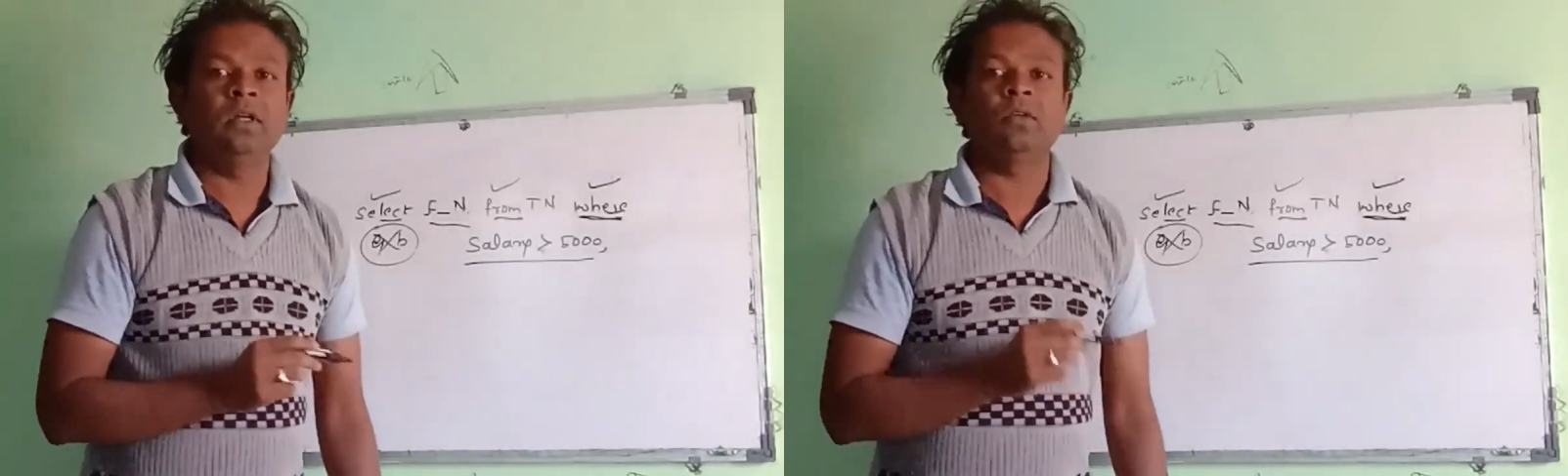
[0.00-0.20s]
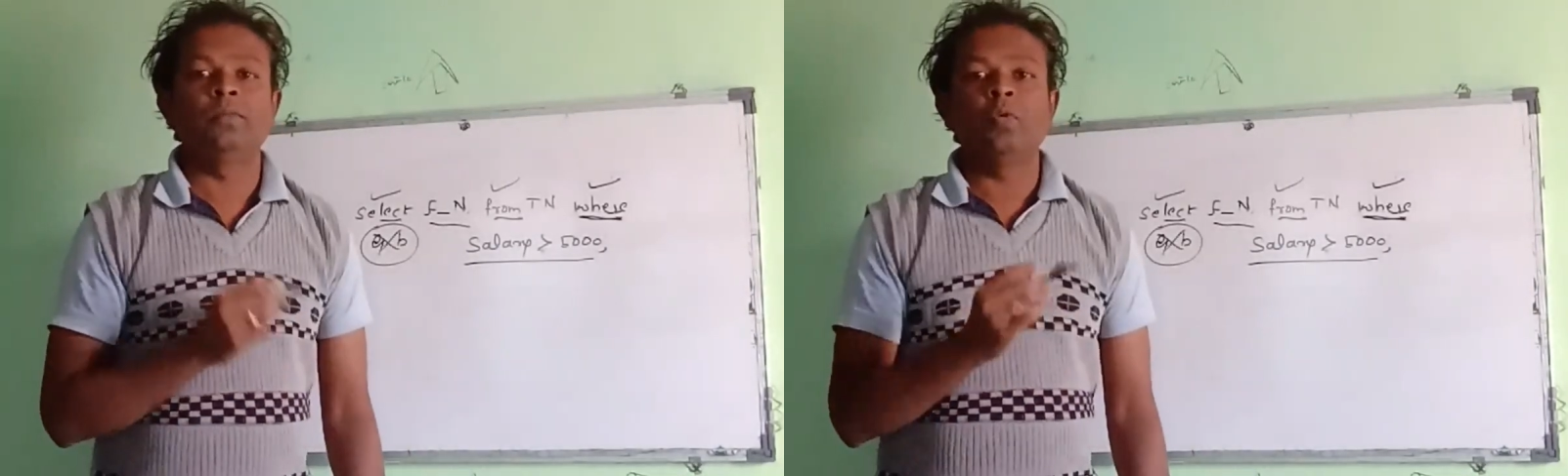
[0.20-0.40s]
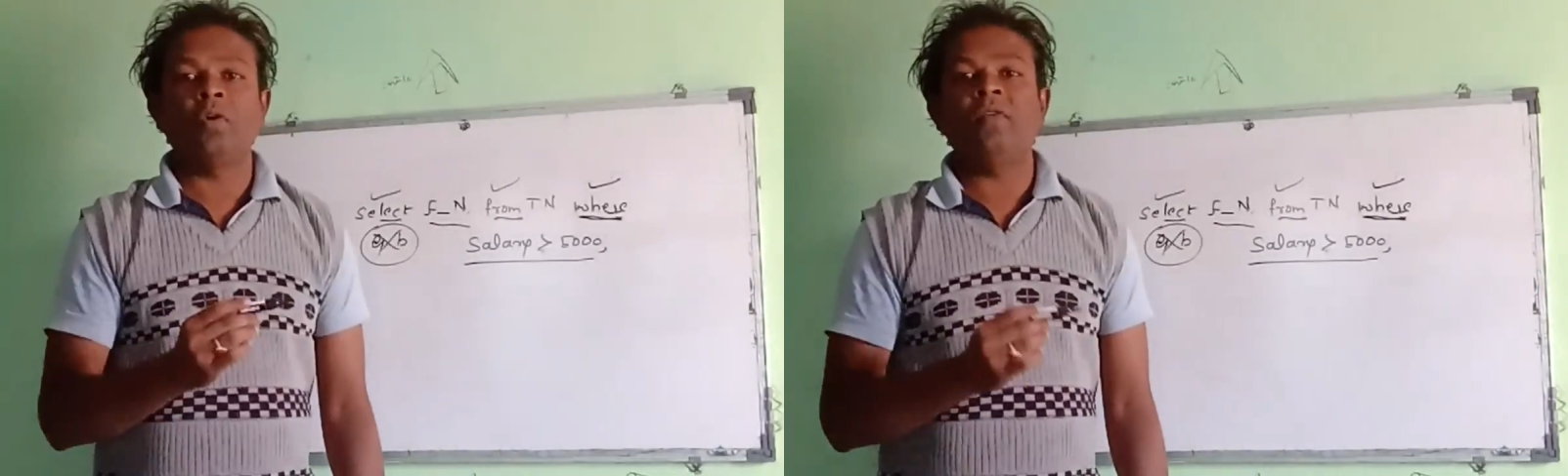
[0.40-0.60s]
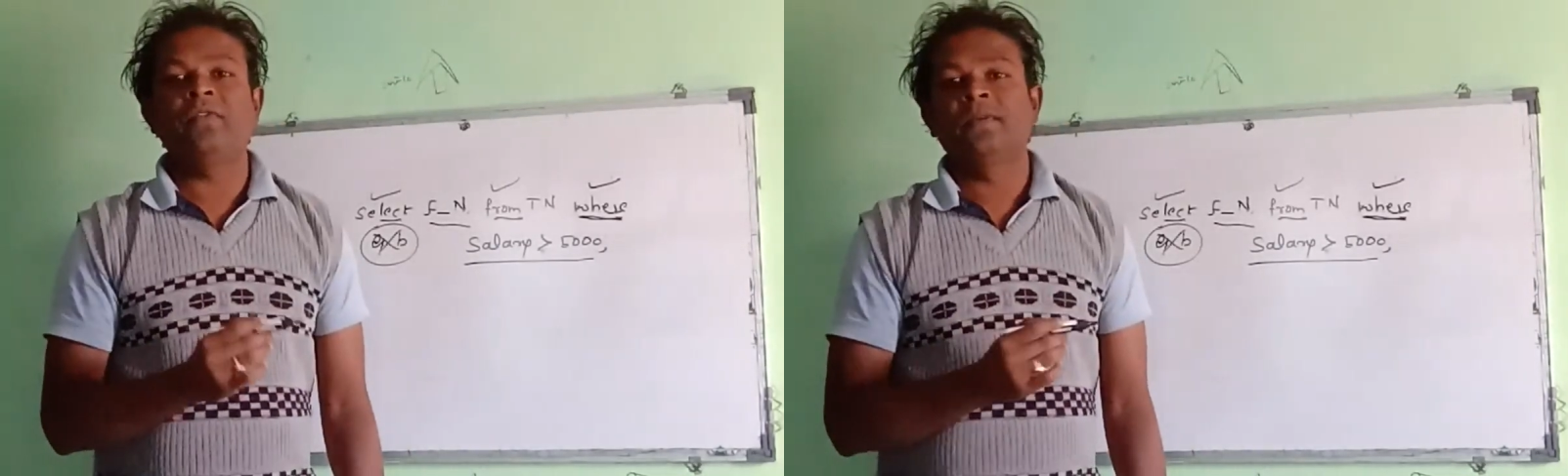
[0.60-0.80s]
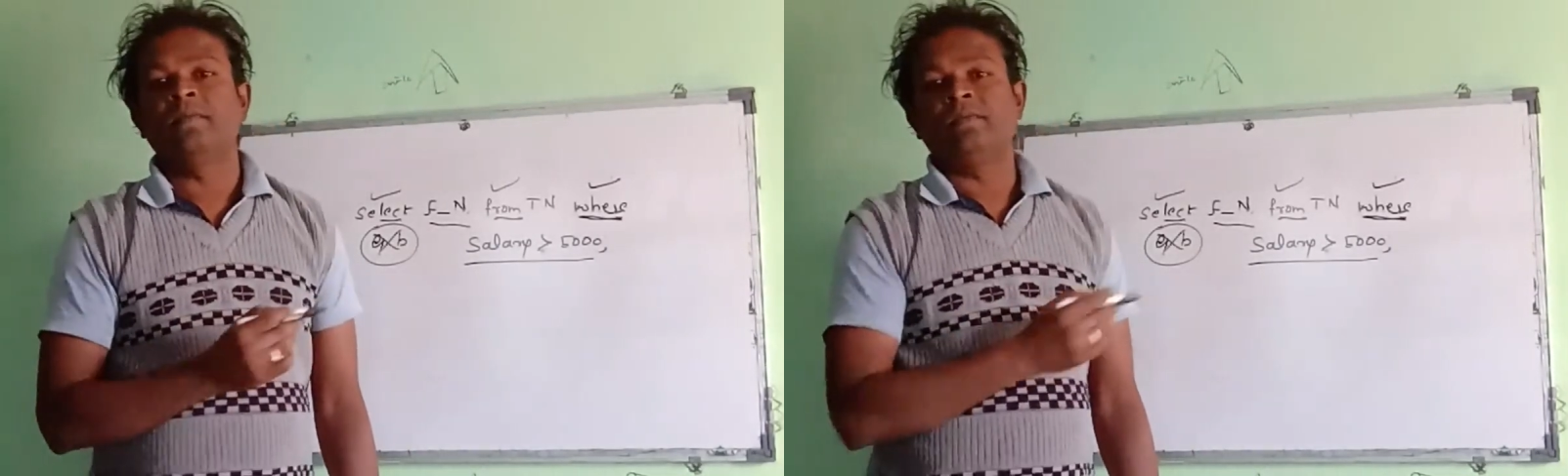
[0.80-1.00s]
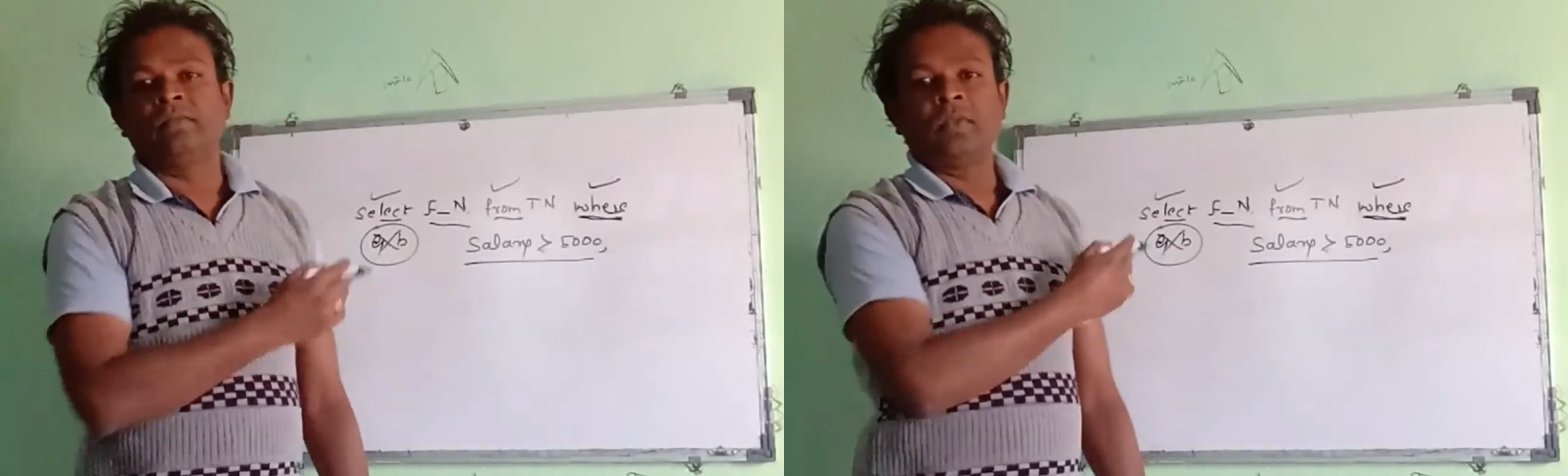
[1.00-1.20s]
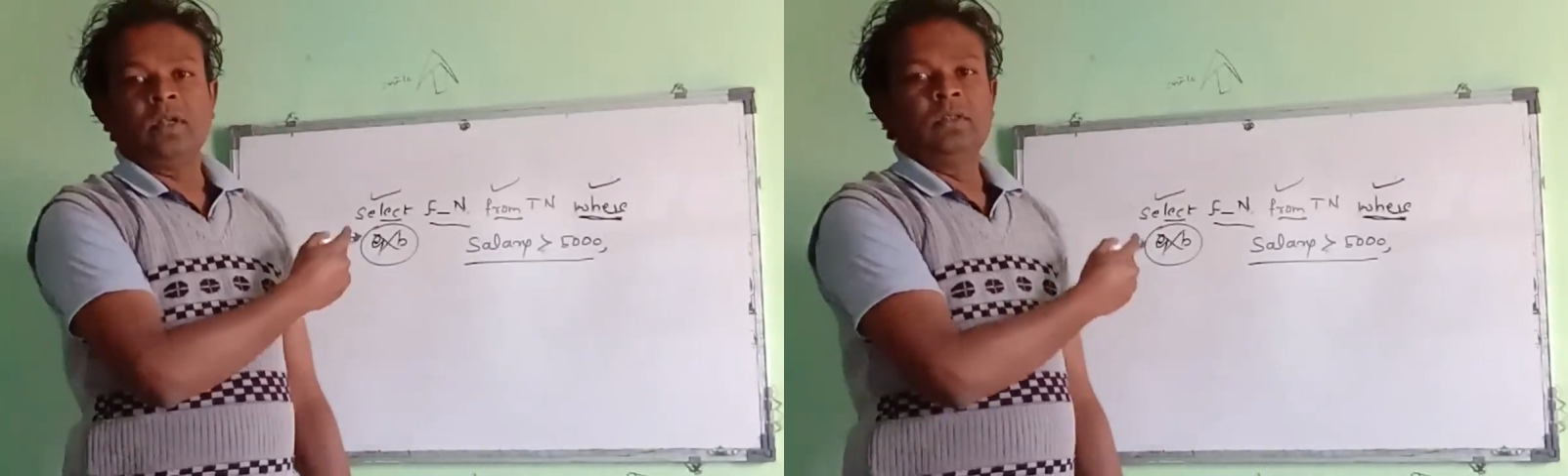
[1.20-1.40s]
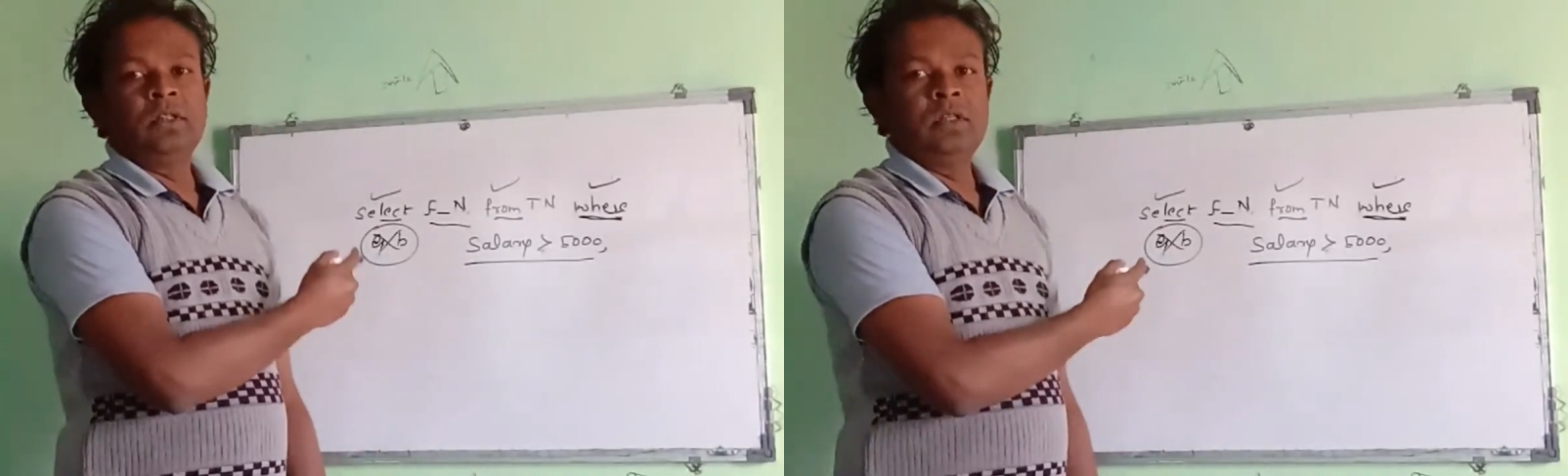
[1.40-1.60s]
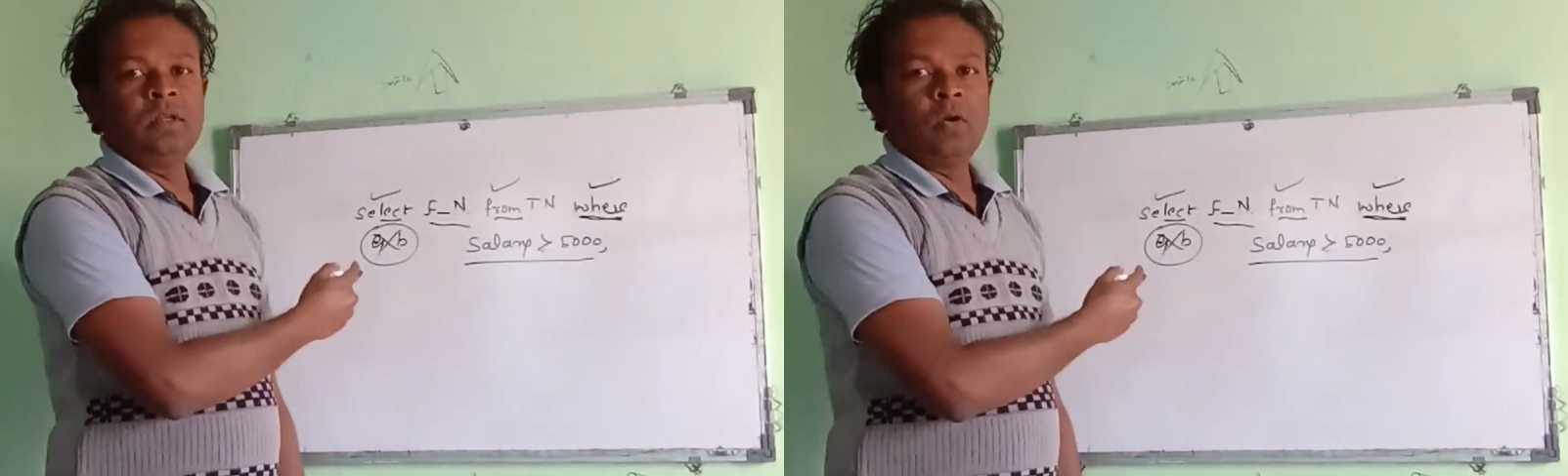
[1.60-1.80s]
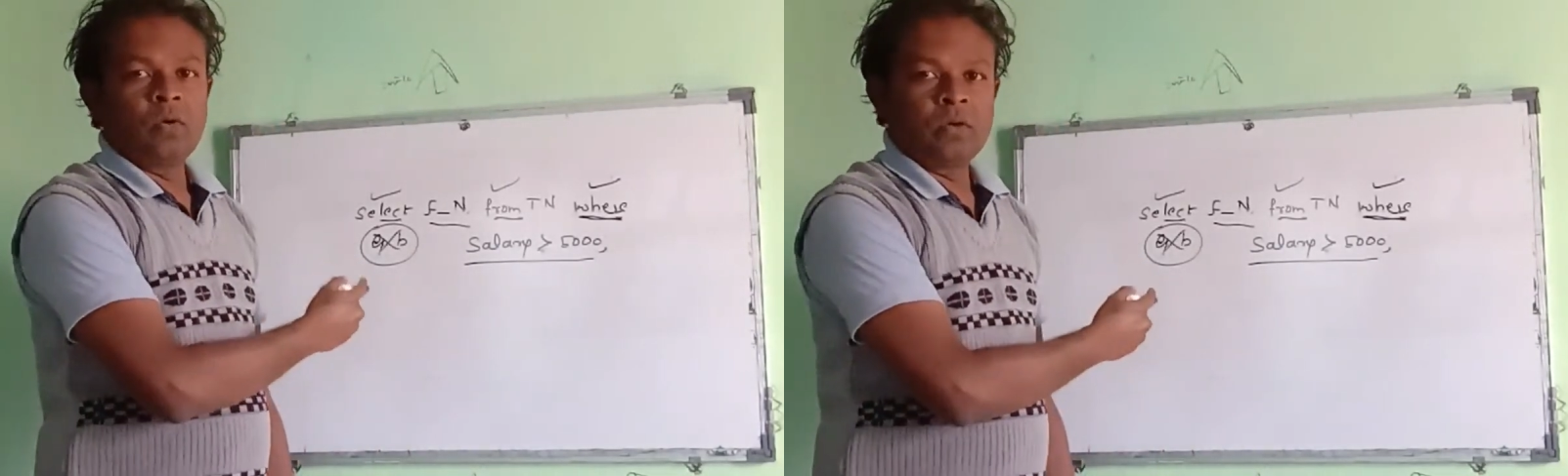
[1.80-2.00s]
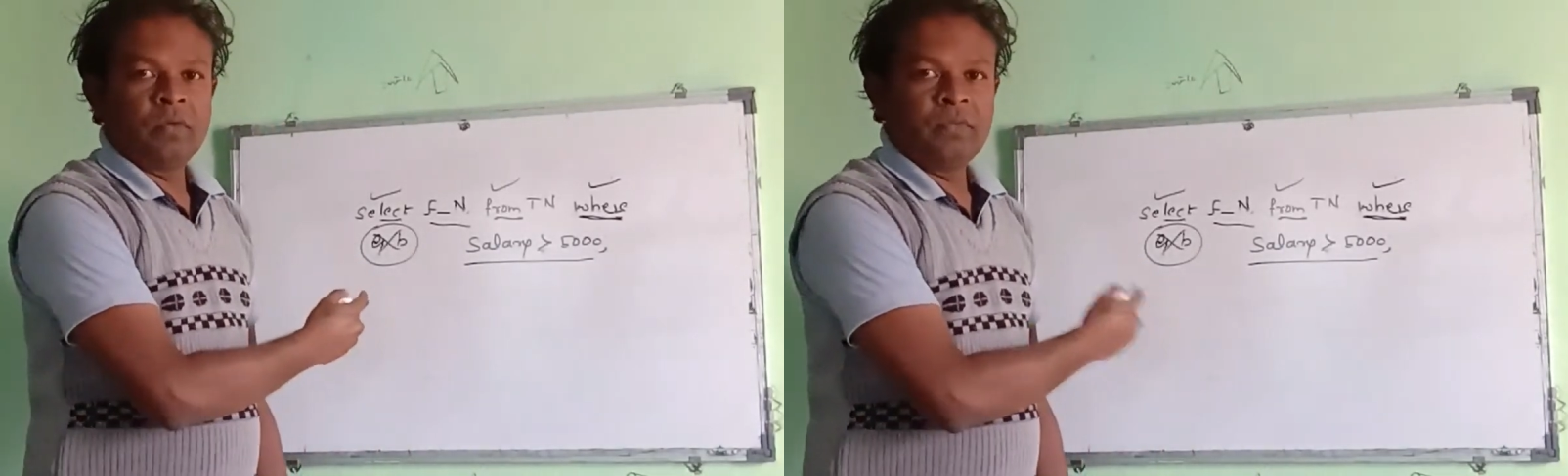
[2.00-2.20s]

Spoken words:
or mode of the order